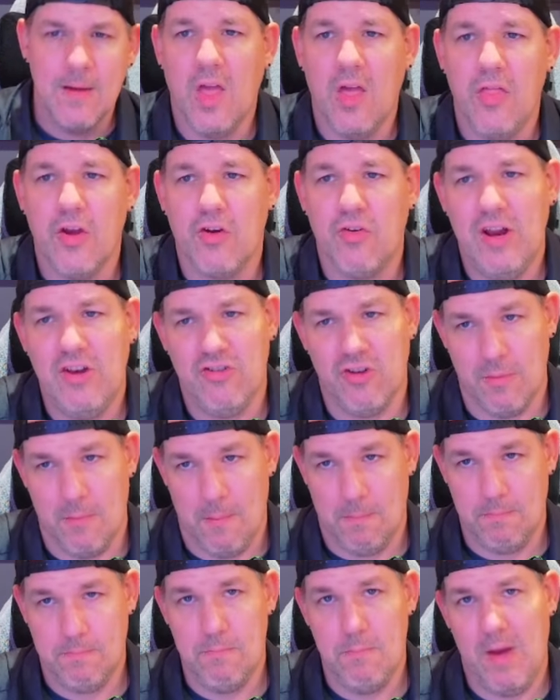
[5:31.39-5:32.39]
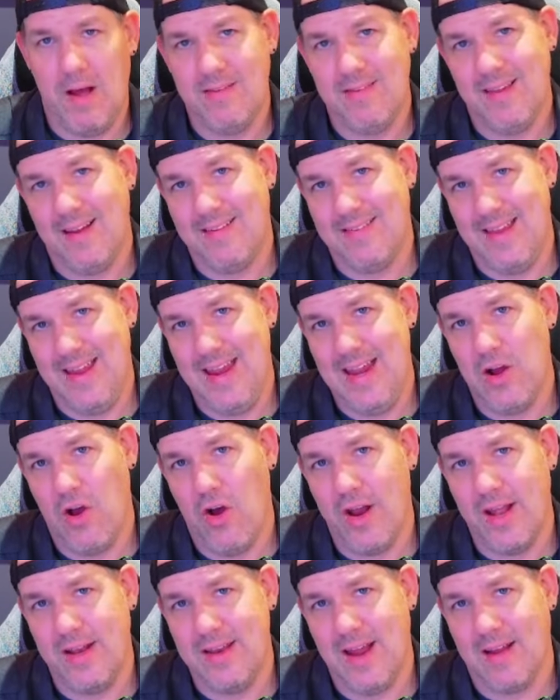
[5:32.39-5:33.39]
the creature must succeed
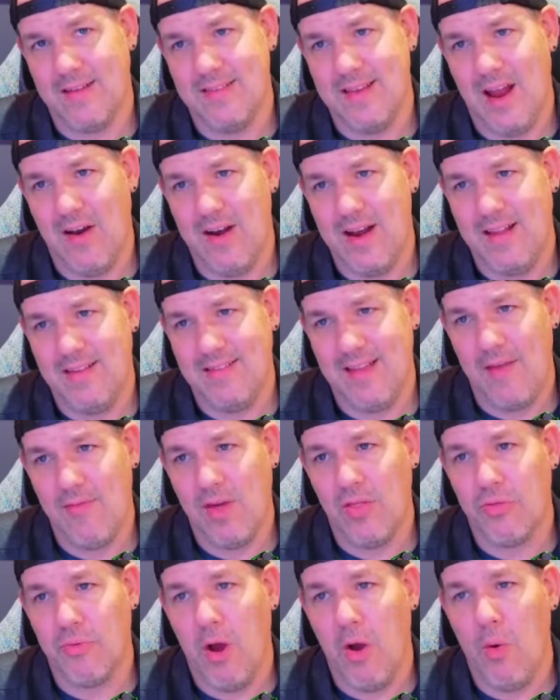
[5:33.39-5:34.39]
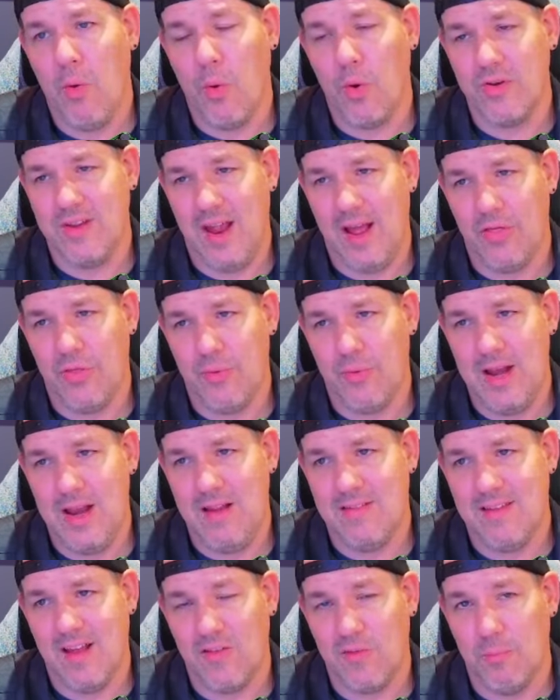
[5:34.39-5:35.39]
on a dexterity saving throw or take
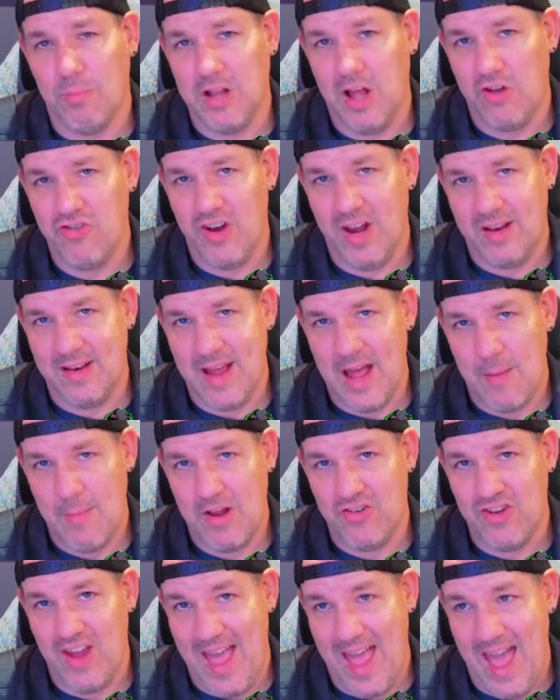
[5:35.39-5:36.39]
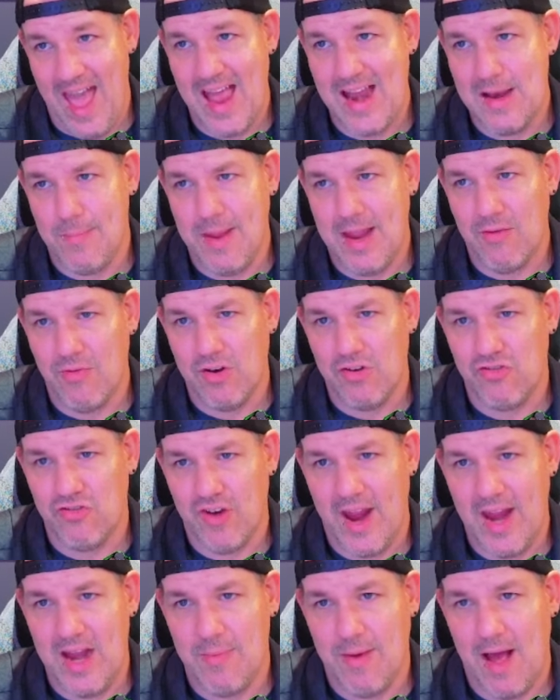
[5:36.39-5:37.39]
3d6 bludgeoning damage and be
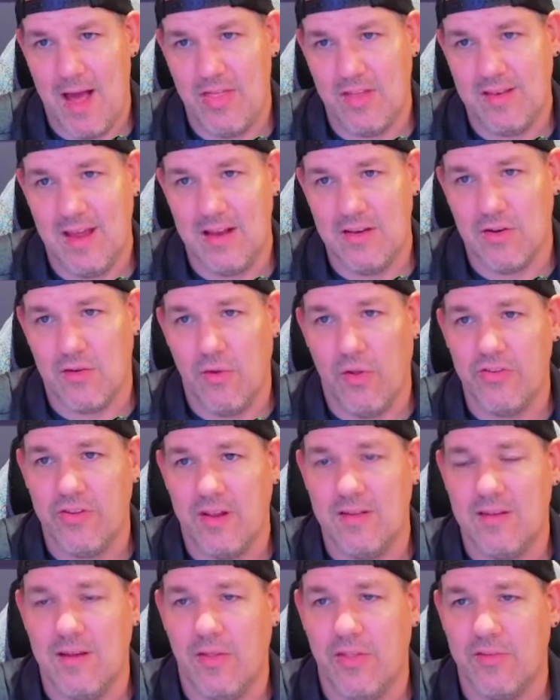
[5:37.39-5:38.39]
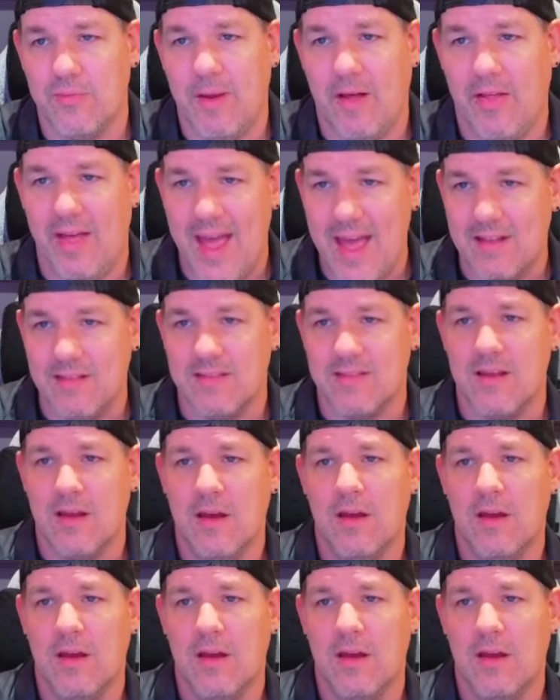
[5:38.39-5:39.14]
restrained by the tentacles until the spell ends.